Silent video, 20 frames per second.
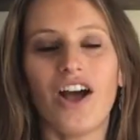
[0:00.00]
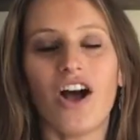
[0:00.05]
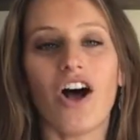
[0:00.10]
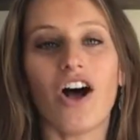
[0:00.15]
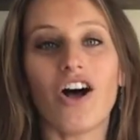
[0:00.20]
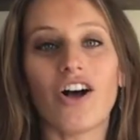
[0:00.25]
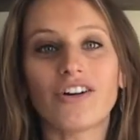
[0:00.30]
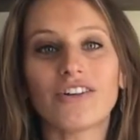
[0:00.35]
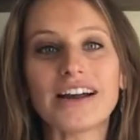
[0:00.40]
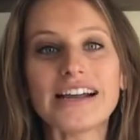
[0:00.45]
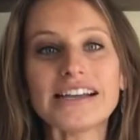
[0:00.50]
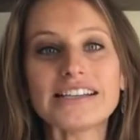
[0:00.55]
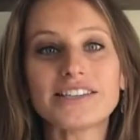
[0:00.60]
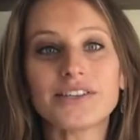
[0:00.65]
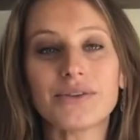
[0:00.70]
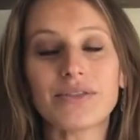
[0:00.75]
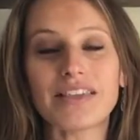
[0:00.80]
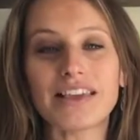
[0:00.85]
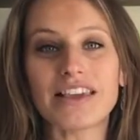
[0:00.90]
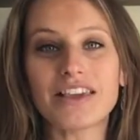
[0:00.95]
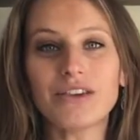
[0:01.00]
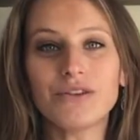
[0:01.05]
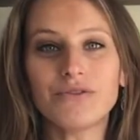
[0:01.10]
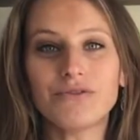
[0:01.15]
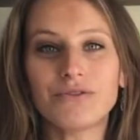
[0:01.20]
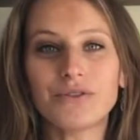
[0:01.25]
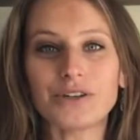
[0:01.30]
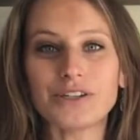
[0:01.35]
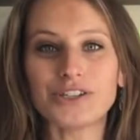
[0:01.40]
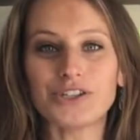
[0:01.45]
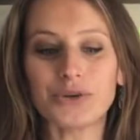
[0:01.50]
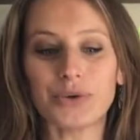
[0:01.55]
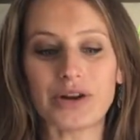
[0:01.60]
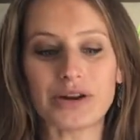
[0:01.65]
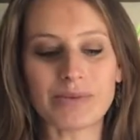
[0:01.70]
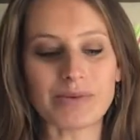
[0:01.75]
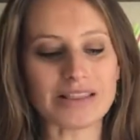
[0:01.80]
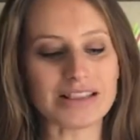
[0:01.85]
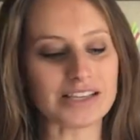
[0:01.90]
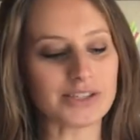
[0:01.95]
All right, so thank you for joining
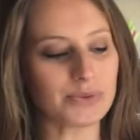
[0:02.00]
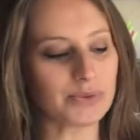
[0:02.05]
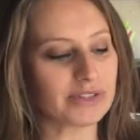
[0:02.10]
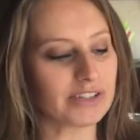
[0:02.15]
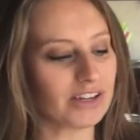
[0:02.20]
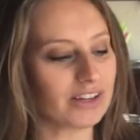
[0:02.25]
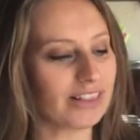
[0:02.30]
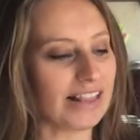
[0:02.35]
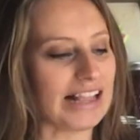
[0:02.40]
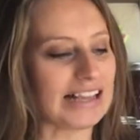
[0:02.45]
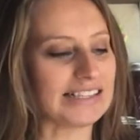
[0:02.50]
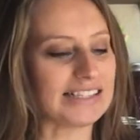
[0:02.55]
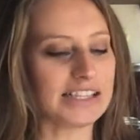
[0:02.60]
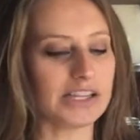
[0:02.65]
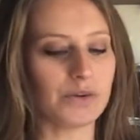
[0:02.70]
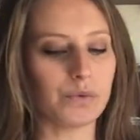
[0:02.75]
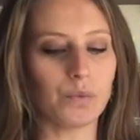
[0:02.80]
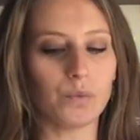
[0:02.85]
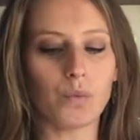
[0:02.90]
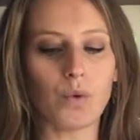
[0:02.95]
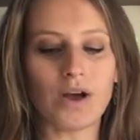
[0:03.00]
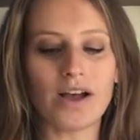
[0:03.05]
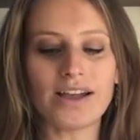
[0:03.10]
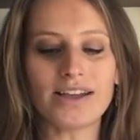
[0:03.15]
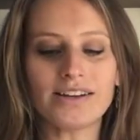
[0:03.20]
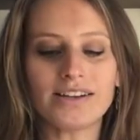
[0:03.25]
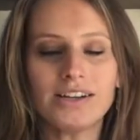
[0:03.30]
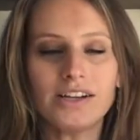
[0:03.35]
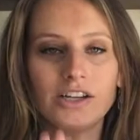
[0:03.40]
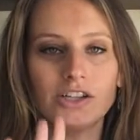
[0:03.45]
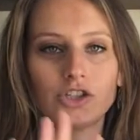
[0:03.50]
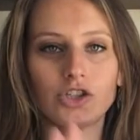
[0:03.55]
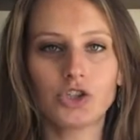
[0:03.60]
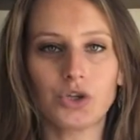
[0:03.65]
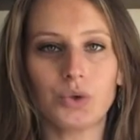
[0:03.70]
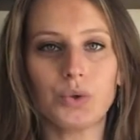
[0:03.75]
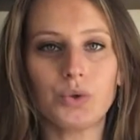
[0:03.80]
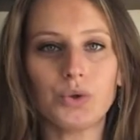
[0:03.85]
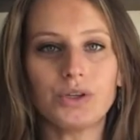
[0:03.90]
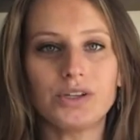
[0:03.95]
me. This was our lesson 1,
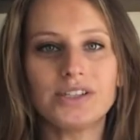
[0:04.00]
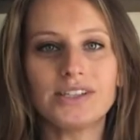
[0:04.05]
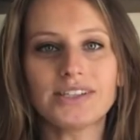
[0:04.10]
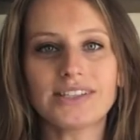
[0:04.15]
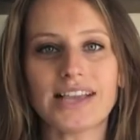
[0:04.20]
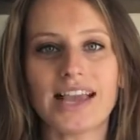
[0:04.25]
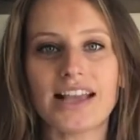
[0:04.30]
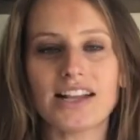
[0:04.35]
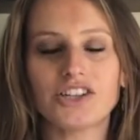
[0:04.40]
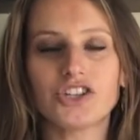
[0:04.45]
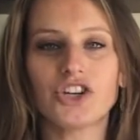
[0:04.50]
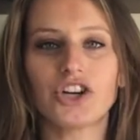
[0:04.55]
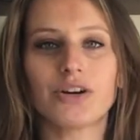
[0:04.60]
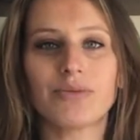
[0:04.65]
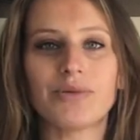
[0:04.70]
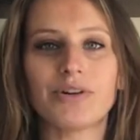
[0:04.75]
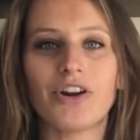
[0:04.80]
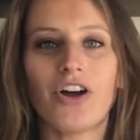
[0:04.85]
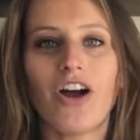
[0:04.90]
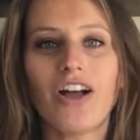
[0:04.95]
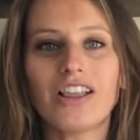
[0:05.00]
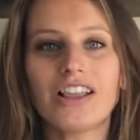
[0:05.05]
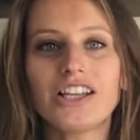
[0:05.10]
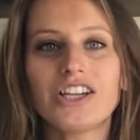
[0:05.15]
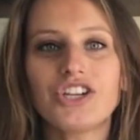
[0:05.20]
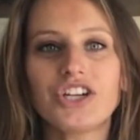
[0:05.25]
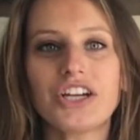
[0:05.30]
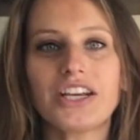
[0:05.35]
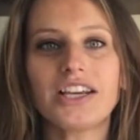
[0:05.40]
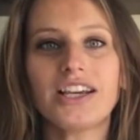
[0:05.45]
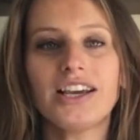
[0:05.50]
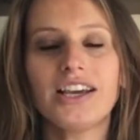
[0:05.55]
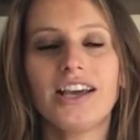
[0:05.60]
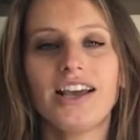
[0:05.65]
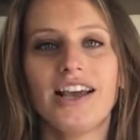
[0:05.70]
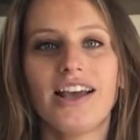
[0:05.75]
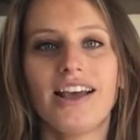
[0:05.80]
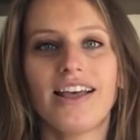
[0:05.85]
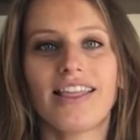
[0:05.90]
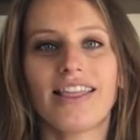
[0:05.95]
tools and terminology.
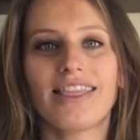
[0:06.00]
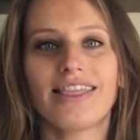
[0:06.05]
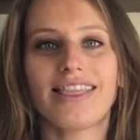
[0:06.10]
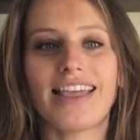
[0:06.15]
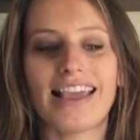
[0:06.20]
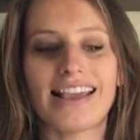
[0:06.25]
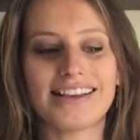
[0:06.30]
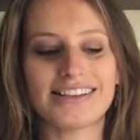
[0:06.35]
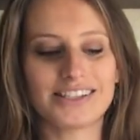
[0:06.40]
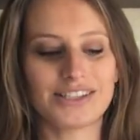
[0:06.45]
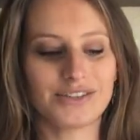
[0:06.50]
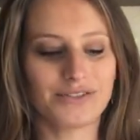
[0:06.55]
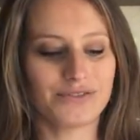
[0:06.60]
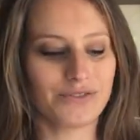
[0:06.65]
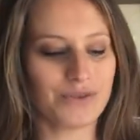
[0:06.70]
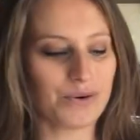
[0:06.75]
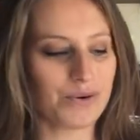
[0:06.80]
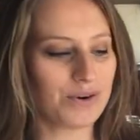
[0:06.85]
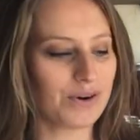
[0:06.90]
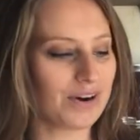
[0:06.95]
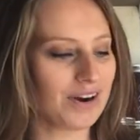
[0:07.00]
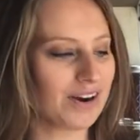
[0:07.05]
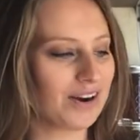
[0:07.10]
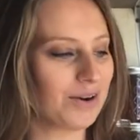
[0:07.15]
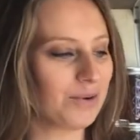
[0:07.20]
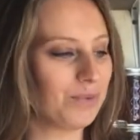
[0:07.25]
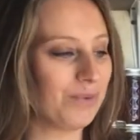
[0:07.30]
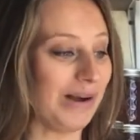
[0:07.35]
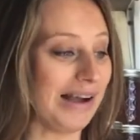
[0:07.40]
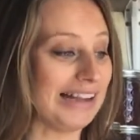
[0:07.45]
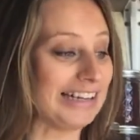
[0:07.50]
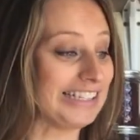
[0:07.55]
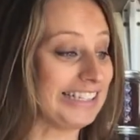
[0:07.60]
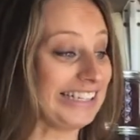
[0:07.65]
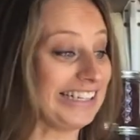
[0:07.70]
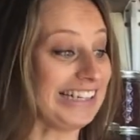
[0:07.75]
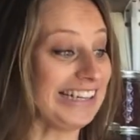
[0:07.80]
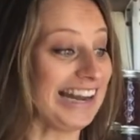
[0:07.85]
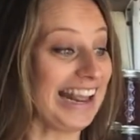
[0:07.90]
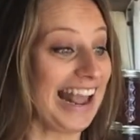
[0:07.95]
Thanks for
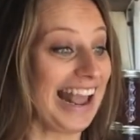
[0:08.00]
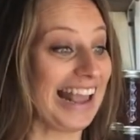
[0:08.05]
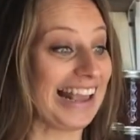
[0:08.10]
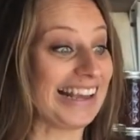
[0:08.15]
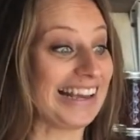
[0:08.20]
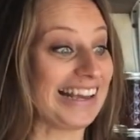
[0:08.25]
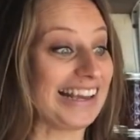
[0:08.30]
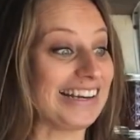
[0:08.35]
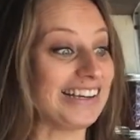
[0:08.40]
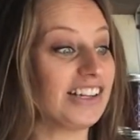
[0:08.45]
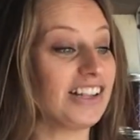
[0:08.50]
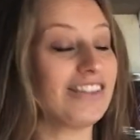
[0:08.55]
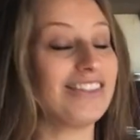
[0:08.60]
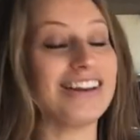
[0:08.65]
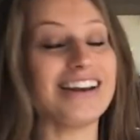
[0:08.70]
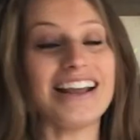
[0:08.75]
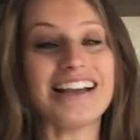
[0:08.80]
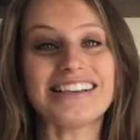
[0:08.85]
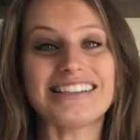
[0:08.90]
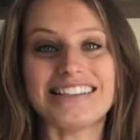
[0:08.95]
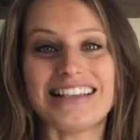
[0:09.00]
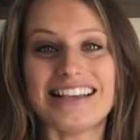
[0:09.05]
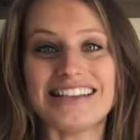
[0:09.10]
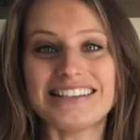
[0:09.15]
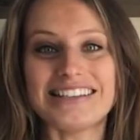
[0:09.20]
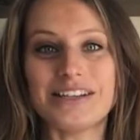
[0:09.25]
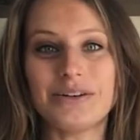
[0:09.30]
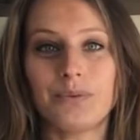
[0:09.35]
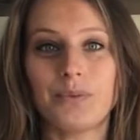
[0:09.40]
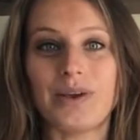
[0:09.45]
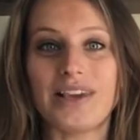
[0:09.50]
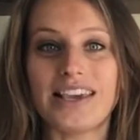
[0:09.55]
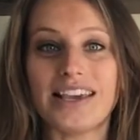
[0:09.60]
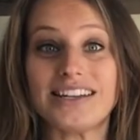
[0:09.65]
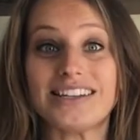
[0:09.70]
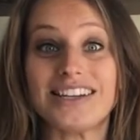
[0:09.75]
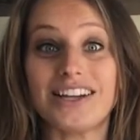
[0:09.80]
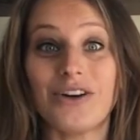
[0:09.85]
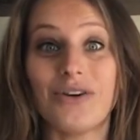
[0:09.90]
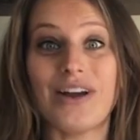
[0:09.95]
watching, and in the next lesson we get
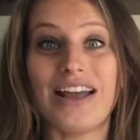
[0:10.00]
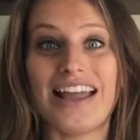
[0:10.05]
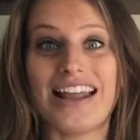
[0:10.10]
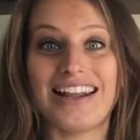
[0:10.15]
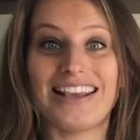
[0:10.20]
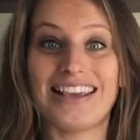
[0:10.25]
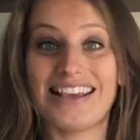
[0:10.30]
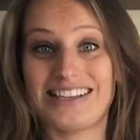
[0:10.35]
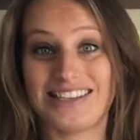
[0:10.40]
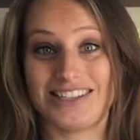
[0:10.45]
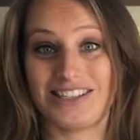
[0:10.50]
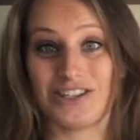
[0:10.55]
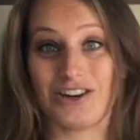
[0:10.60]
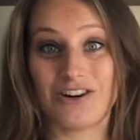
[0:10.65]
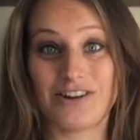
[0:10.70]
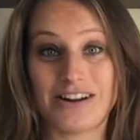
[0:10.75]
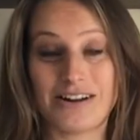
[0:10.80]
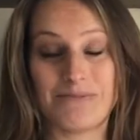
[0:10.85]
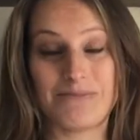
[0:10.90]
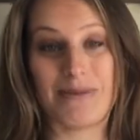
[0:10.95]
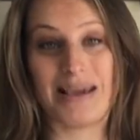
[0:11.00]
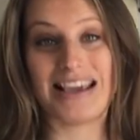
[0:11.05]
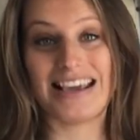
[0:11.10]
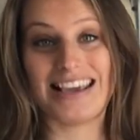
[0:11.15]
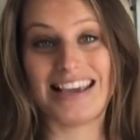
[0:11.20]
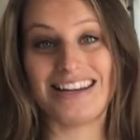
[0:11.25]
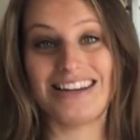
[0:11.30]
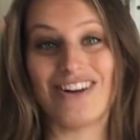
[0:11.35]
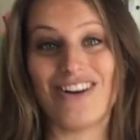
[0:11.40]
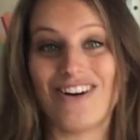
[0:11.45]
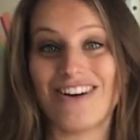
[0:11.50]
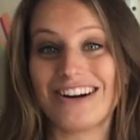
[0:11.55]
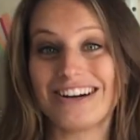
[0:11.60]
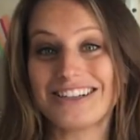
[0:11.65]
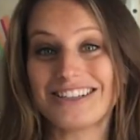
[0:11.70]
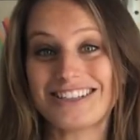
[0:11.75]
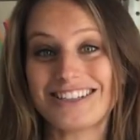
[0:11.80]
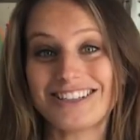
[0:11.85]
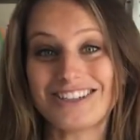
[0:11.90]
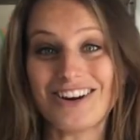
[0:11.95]
to go ahead and get started making our
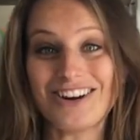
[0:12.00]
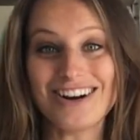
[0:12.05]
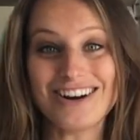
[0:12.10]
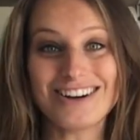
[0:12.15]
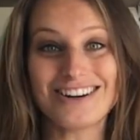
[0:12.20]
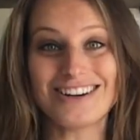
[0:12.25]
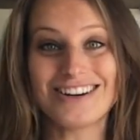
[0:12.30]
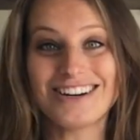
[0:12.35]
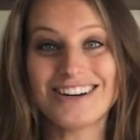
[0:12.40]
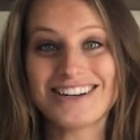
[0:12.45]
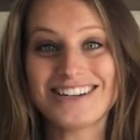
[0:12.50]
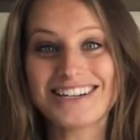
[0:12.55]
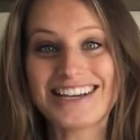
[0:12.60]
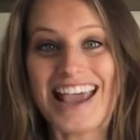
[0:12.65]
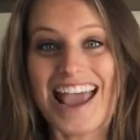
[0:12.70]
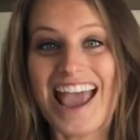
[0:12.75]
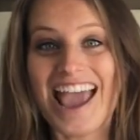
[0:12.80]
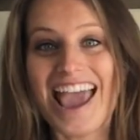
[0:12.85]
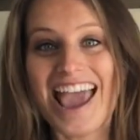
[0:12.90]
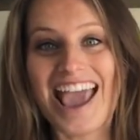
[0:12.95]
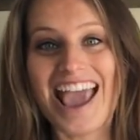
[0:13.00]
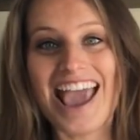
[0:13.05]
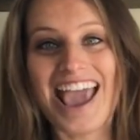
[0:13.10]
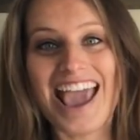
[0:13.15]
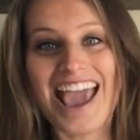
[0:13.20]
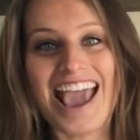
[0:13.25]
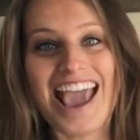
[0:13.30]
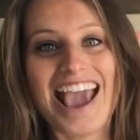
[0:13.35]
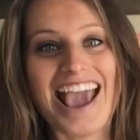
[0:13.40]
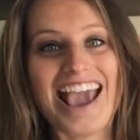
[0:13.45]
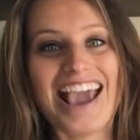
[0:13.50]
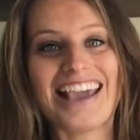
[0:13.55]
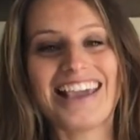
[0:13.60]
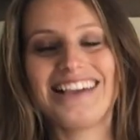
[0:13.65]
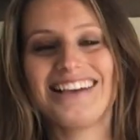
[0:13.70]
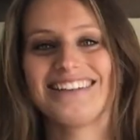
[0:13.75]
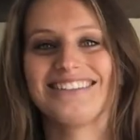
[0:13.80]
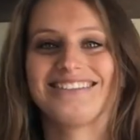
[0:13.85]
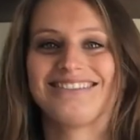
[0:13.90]
starter. Yay!